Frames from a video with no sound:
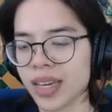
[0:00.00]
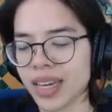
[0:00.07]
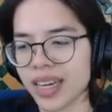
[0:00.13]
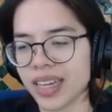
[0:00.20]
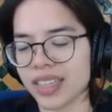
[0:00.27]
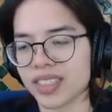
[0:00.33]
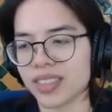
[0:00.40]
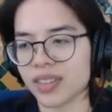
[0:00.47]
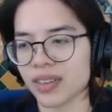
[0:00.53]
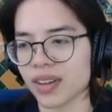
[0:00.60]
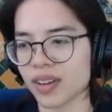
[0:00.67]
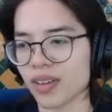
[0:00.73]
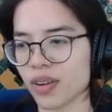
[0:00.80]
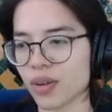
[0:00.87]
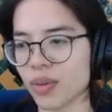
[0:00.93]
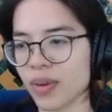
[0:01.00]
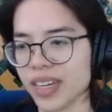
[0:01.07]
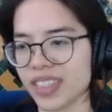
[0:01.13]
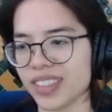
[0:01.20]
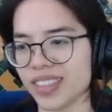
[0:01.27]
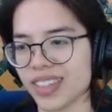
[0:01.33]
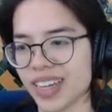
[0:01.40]
it's
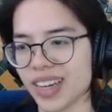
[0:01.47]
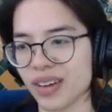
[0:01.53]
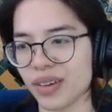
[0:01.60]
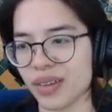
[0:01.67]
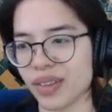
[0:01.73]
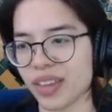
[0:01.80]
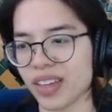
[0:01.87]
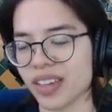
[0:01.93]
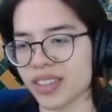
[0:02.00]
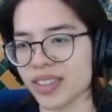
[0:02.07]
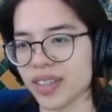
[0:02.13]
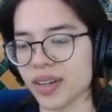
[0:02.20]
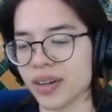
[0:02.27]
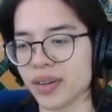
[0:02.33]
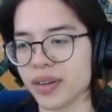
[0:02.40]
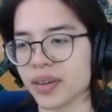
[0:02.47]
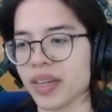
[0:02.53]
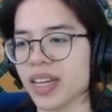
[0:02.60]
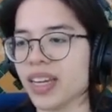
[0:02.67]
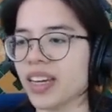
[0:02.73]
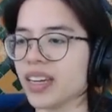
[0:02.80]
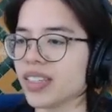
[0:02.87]
quite unhealthy. So
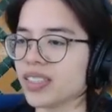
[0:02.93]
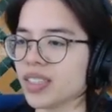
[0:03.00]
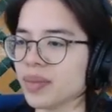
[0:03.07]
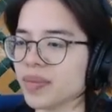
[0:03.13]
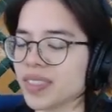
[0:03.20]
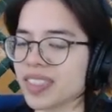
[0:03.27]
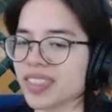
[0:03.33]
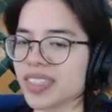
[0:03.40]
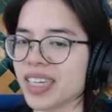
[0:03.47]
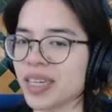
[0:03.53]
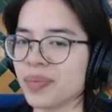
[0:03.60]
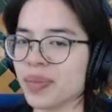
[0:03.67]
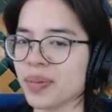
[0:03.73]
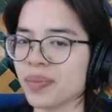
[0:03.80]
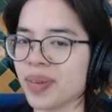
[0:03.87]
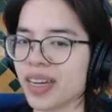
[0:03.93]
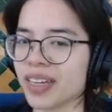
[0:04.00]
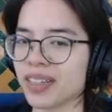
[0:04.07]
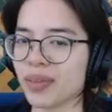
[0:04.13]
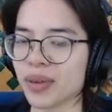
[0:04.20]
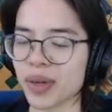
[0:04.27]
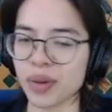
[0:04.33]
it's something to keep in mind.
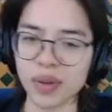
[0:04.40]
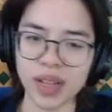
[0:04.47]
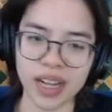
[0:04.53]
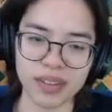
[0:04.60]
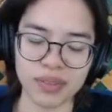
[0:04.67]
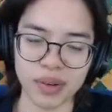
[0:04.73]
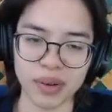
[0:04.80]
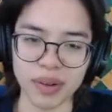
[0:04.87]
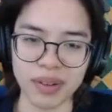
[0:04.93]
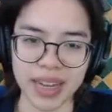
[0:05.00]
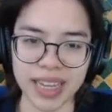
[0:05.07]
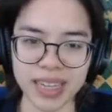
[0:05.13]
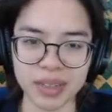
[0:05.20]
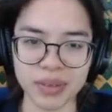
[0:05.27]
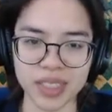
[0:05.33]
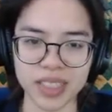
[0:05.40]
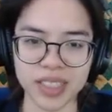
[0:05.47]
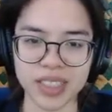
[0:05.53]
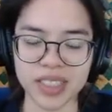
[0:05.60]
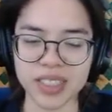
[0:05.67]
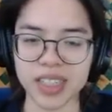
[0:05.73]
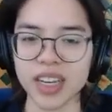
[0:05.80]
We all have our own
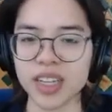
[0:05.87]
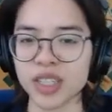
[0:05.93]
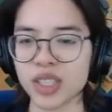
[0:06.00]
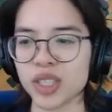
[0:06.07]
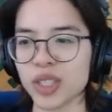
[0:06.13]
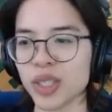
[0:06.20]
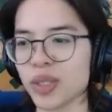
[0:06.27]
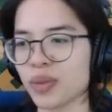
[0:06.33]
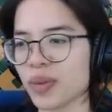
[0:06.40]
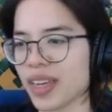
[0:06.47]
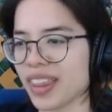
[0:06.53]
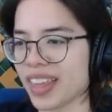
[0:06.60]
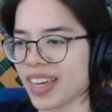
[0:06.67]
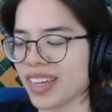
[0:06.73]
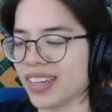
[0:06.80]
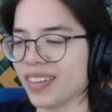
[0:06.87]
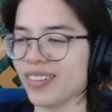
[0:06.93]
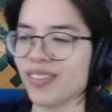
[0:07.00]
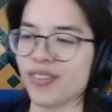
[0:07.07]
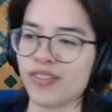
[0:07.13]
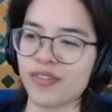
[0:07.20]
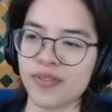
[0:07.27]
languages. Should we then
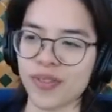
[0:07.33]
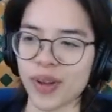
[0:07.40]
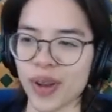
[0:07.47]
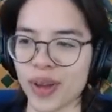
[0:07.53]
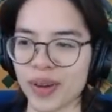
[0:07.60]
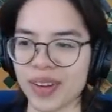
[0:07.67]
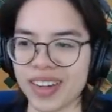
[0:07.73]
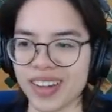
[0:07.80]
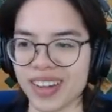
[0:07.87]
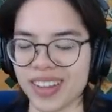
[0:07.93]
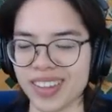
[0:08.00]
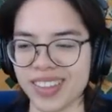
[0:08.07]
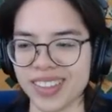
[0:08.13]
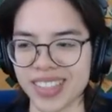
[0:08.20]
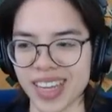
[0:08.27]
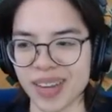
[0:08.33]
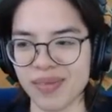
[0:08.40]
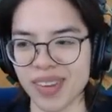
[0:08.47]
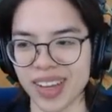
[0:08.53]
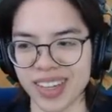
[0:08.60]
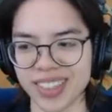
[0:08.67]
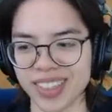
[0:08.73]
follow the same
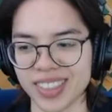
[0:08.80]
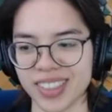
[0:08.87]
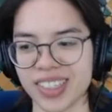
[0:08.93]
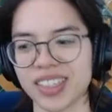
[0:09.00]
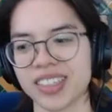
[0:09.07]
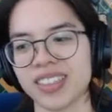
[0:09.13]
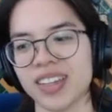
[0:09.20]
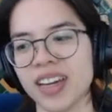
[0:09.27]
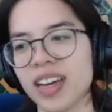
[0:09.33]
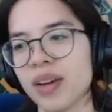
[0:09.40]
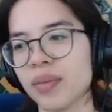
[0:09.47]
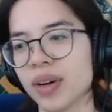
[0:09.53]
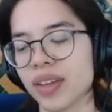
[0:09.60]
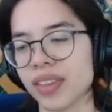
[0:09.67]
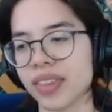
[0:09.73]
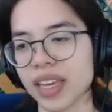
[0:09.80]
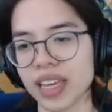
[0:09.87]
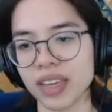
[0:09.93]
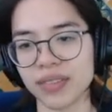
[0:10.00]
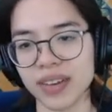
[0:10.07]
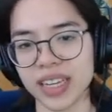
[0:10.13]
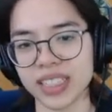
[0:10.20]
lines as other? Well, thank
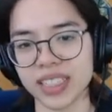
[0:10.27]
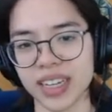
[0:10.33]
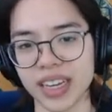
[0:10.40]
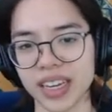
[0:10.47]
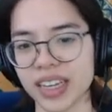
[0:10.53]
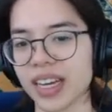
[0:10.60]
you for listening.